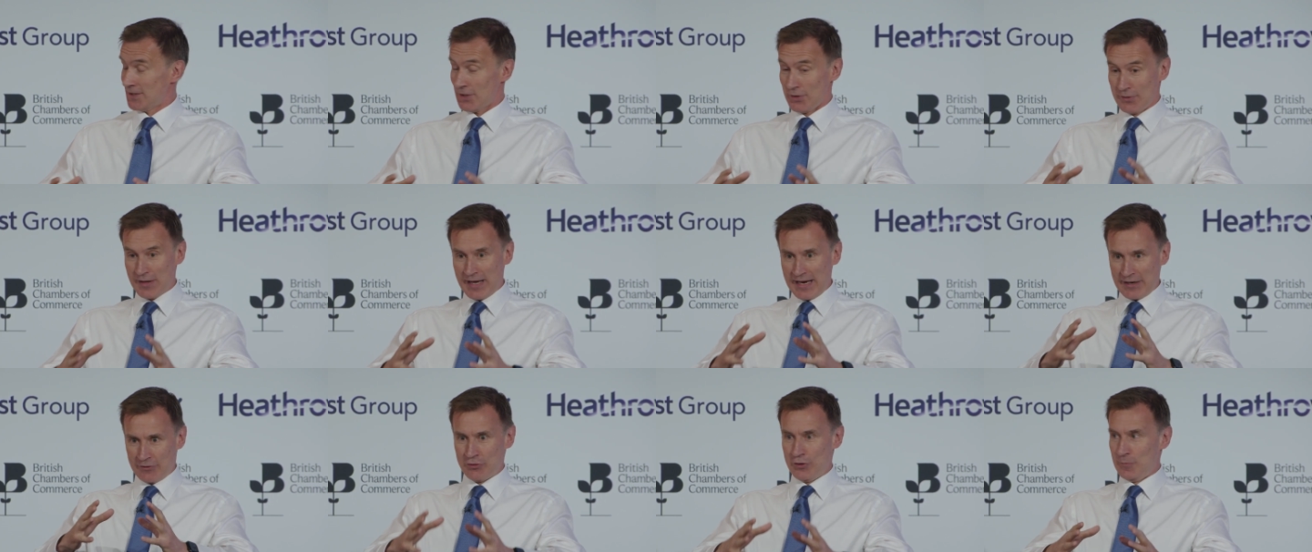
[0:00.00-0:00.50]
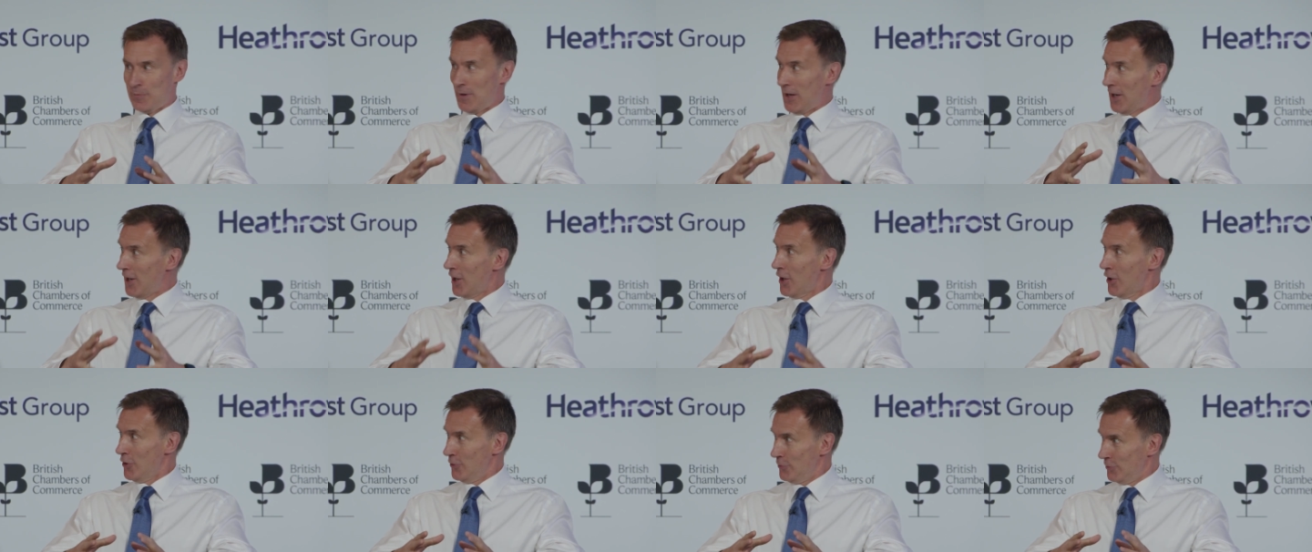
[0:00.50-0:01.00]
So that group
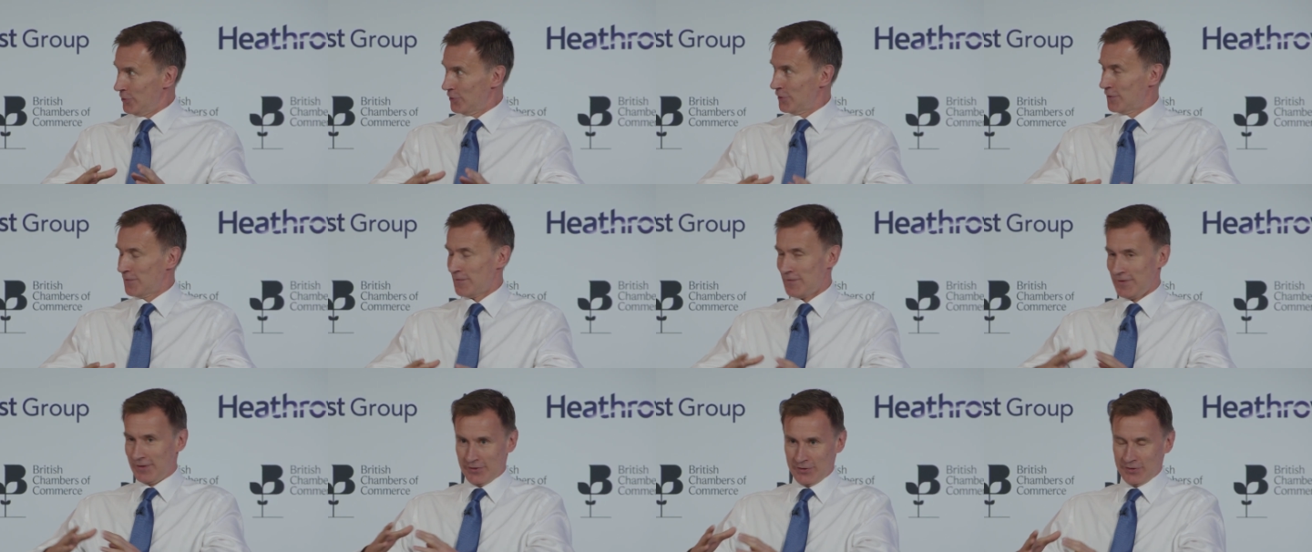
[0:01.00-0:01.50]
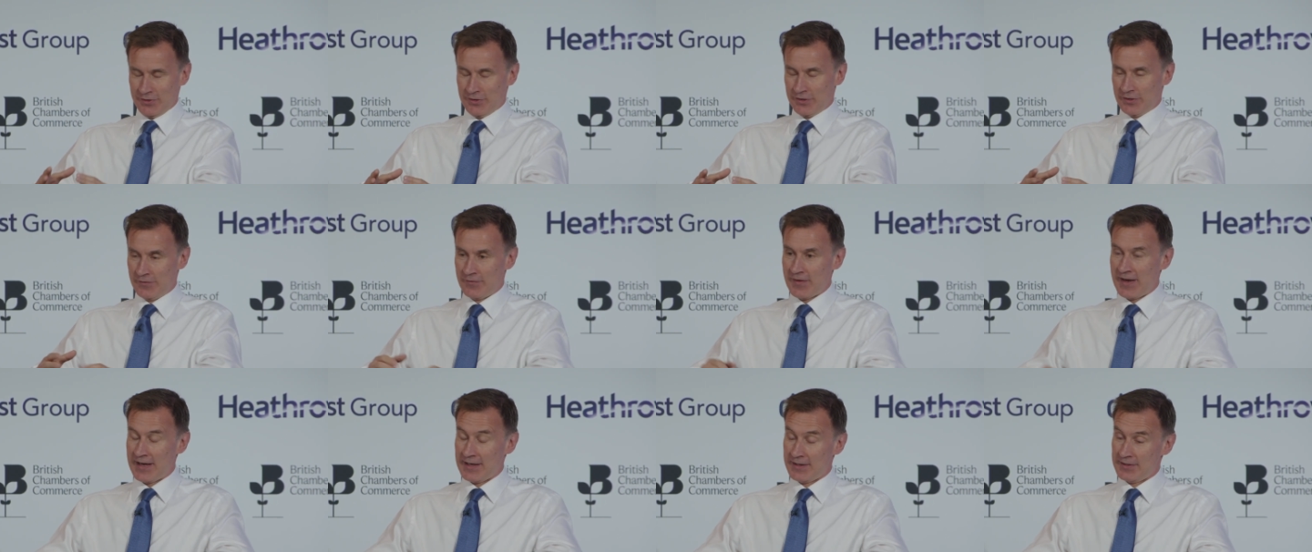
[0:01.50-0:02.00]
alone could fill
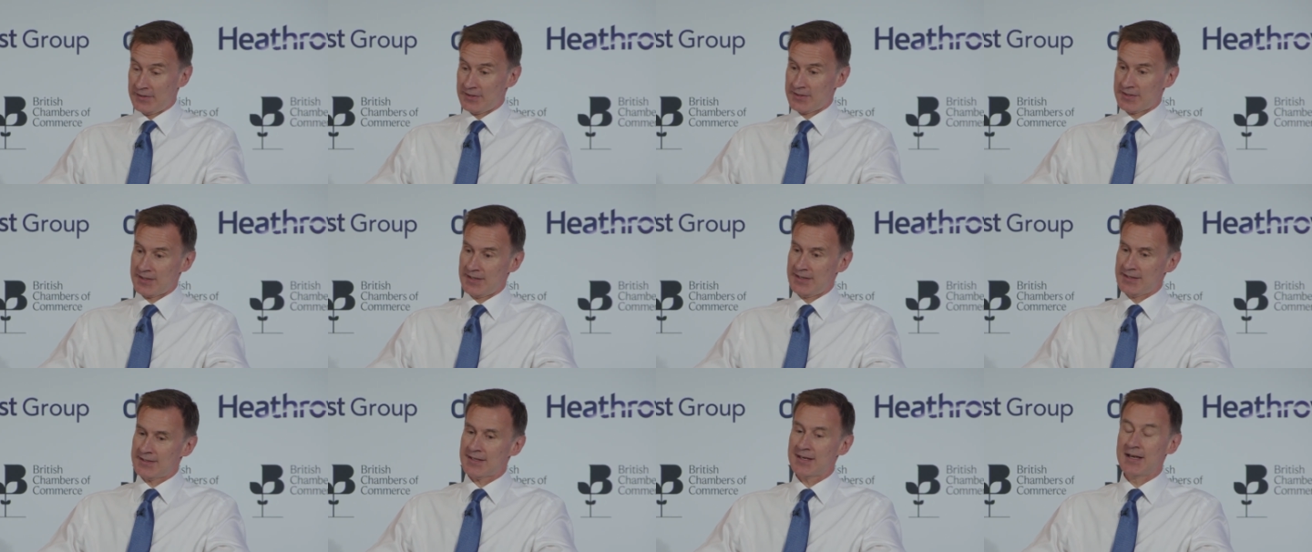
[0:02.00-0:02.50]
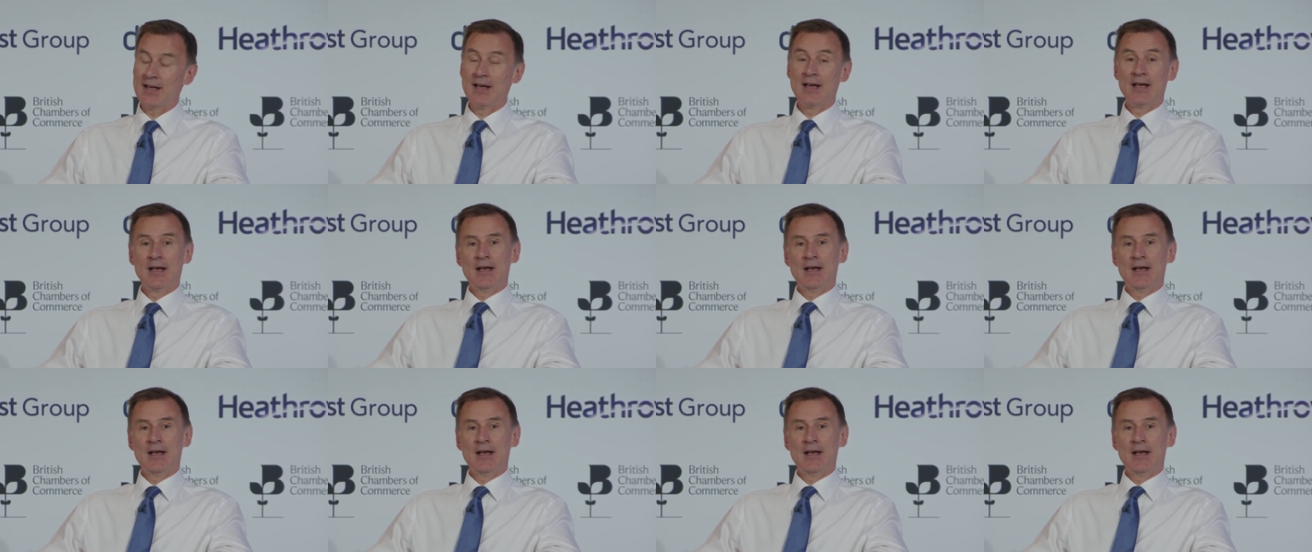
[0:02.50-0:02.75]
the vacancies.